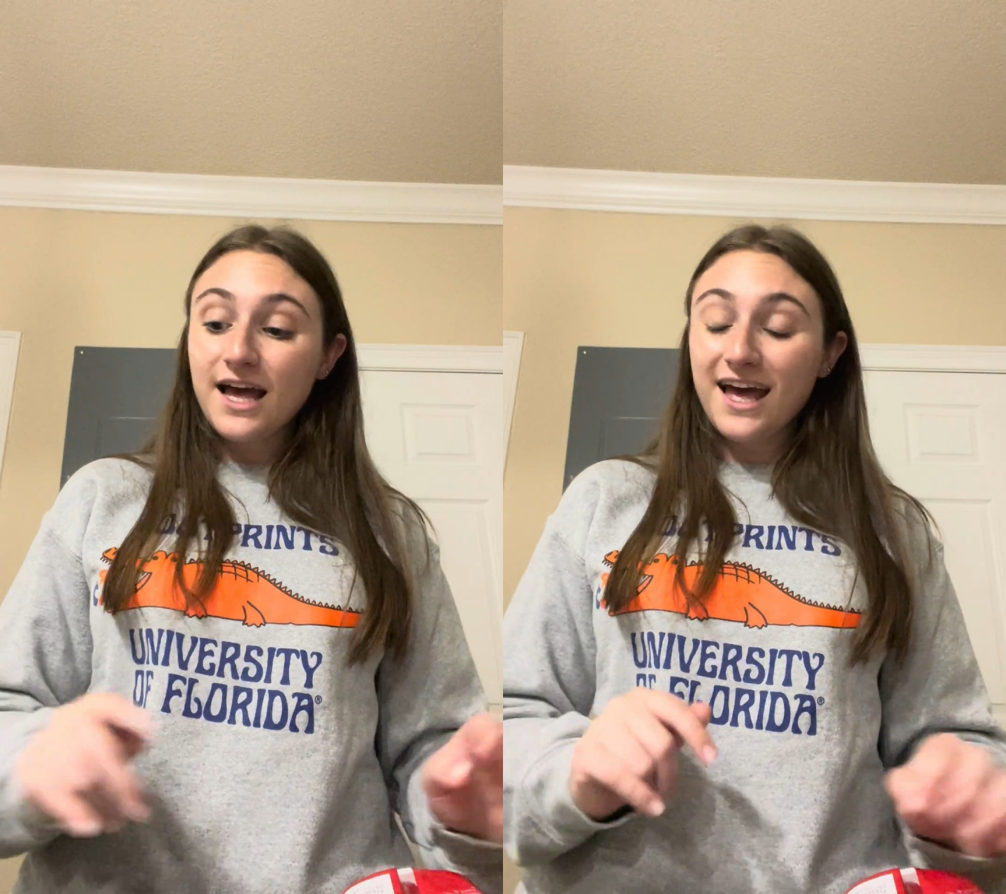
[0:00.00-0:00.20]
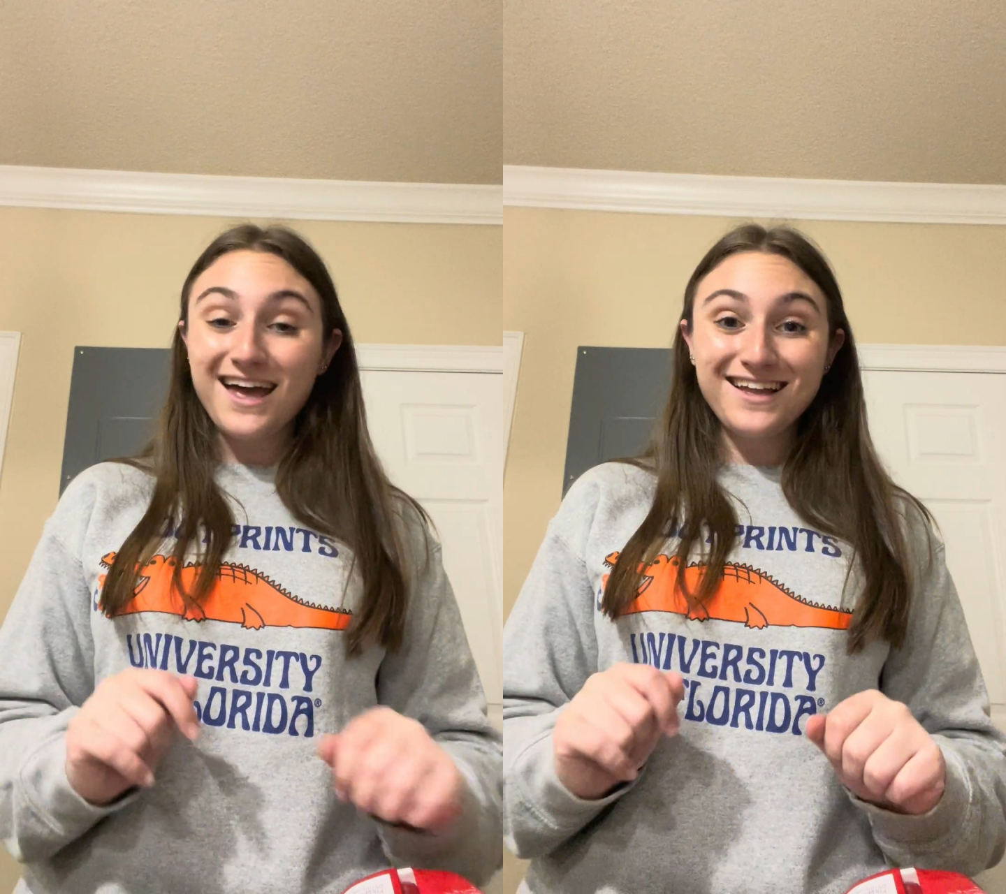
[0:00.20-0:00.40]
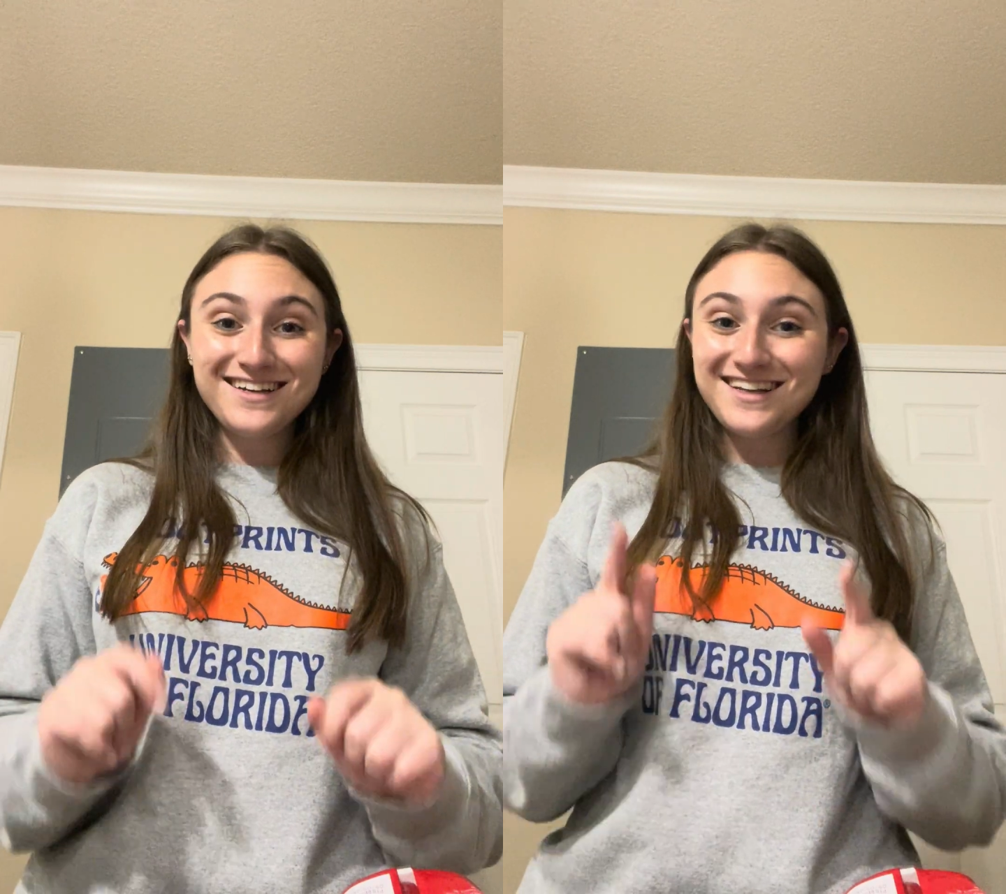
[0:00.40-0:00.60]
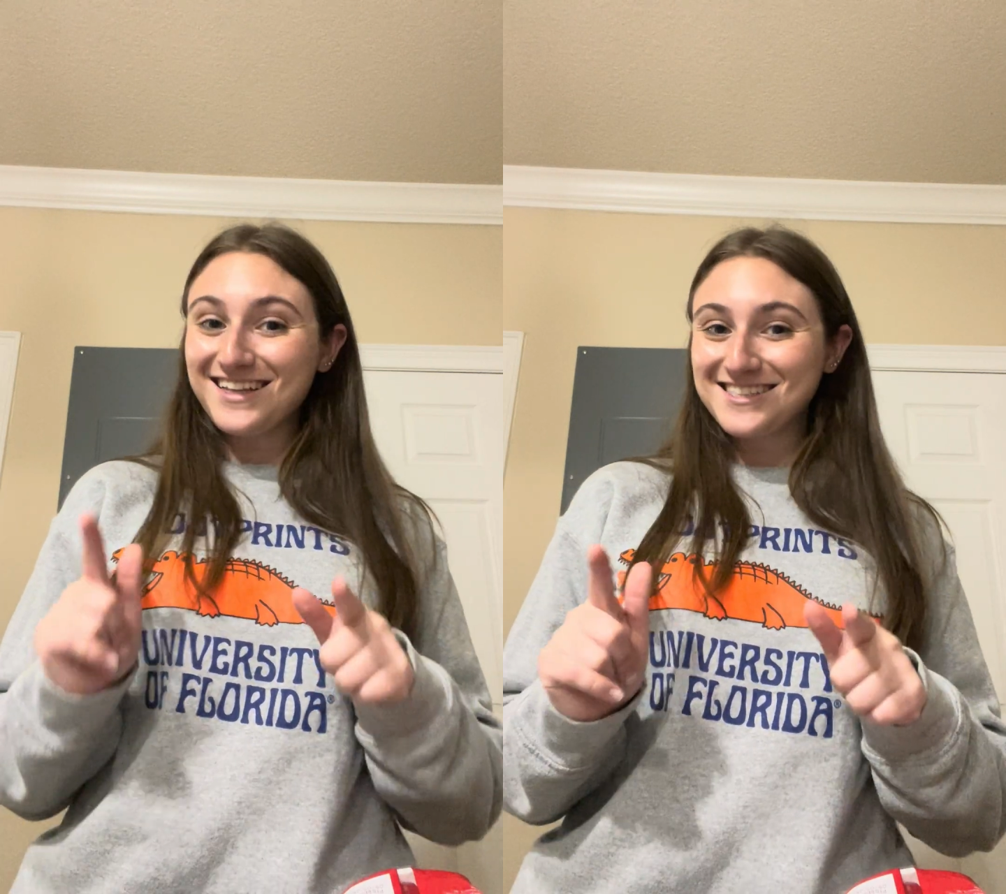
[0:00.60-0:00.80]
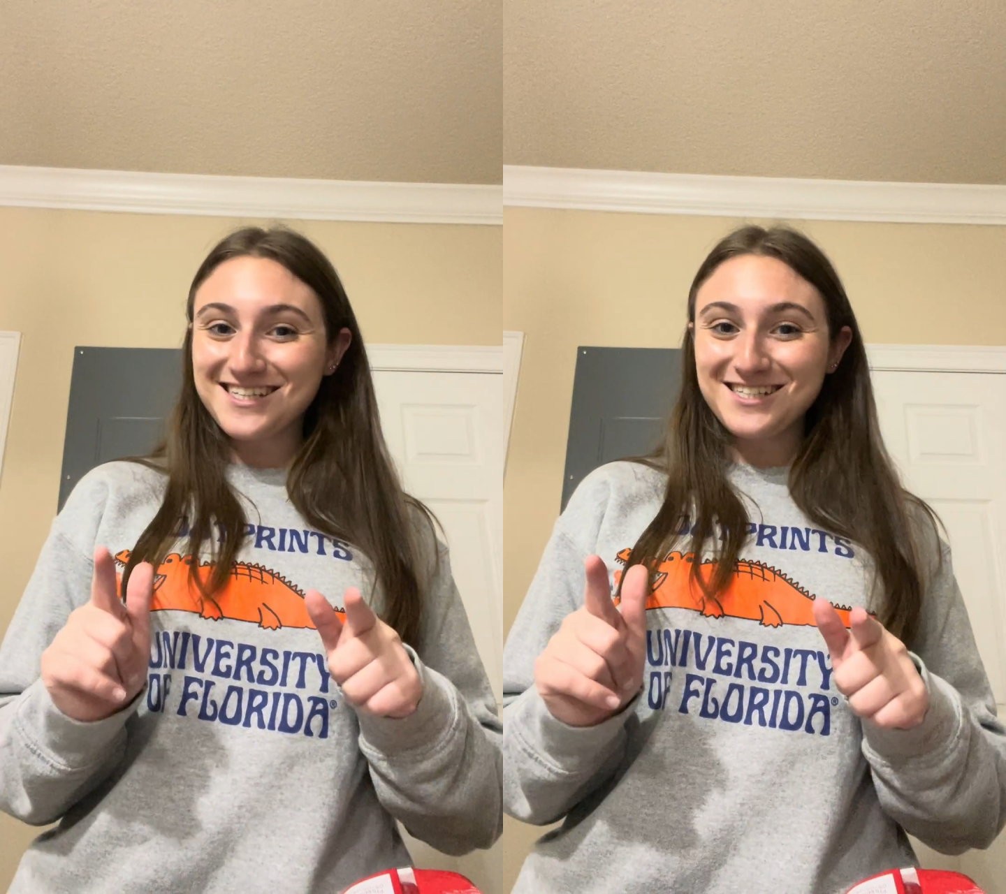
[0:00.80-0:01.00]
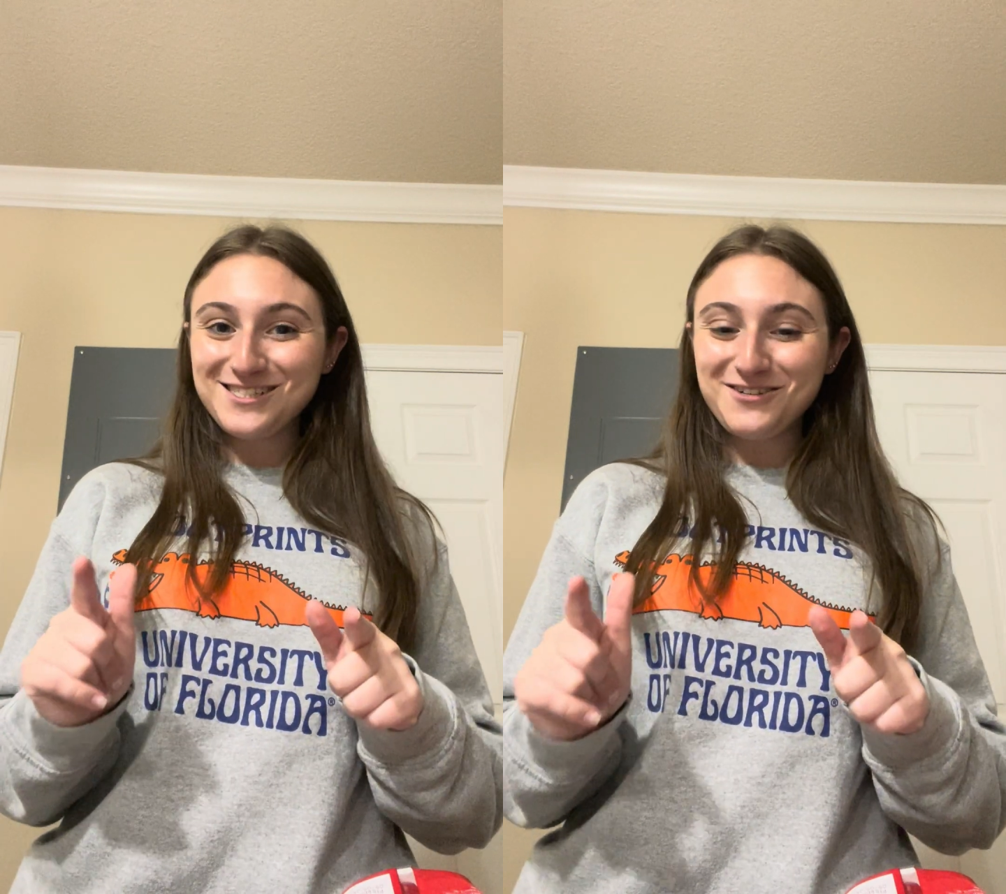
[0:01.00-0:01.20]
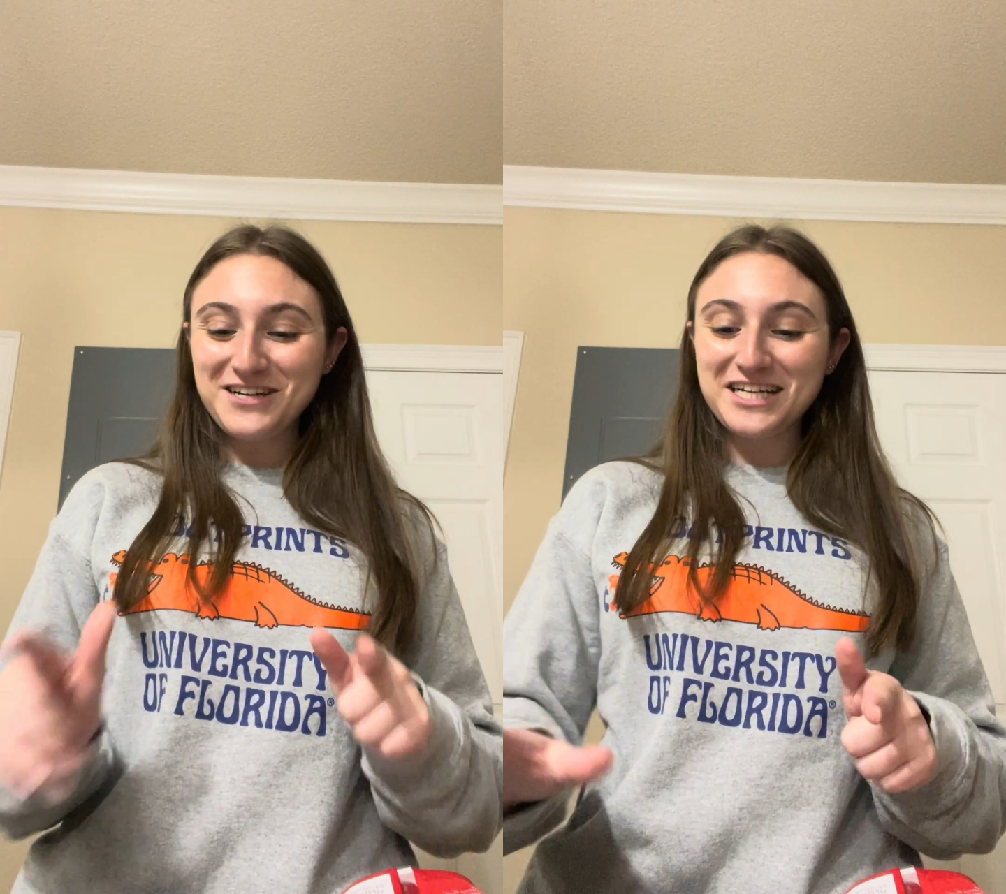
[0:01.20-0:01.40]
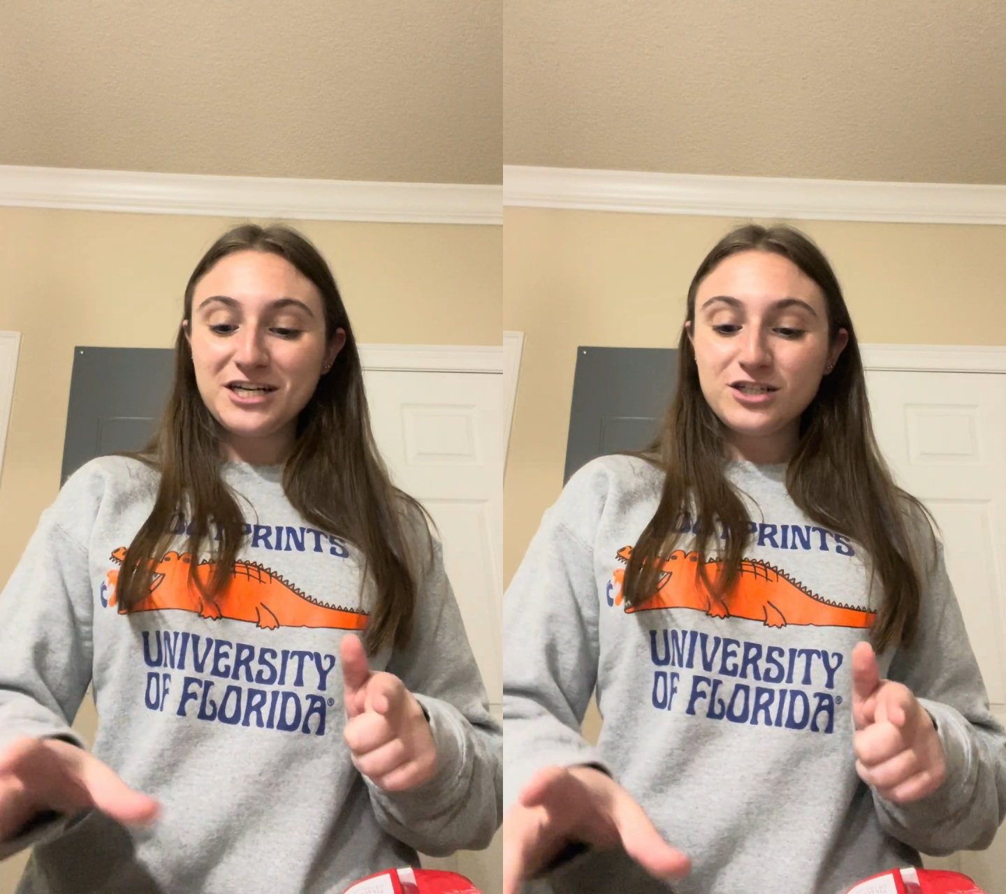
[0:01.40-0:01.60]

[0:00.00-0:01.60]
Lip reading: and let's get to it.